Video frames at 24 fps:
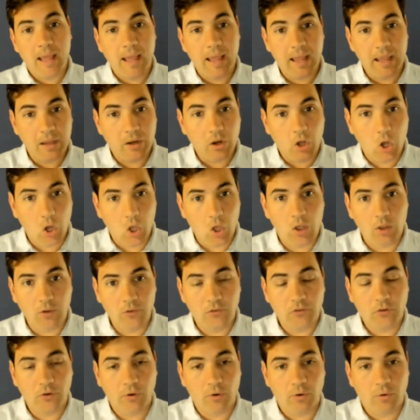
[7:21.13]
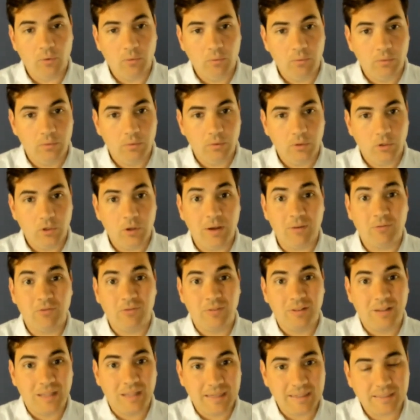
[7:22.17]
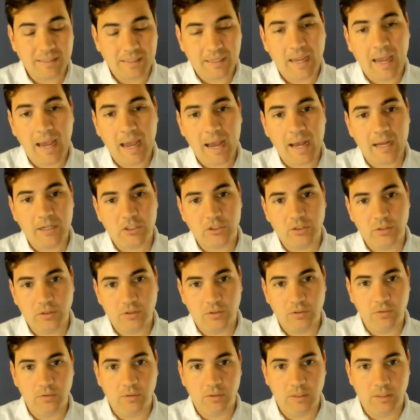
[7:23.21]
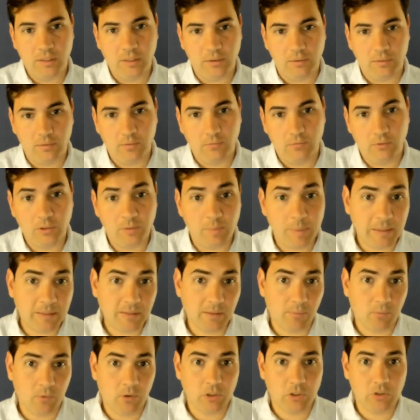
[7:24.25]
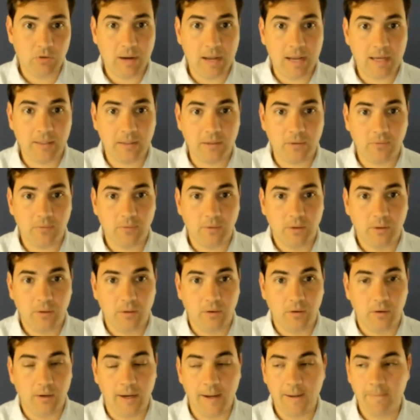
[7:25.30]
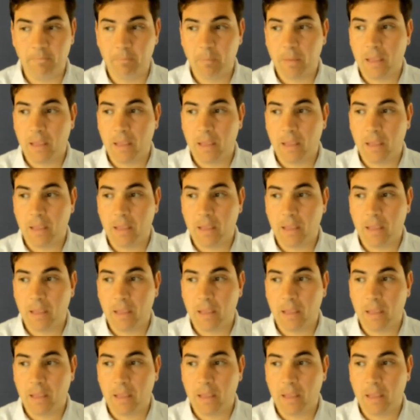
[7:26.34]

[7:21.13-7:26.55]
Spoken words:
And also, you have less cash into the deal, which makes it more attractive. All right.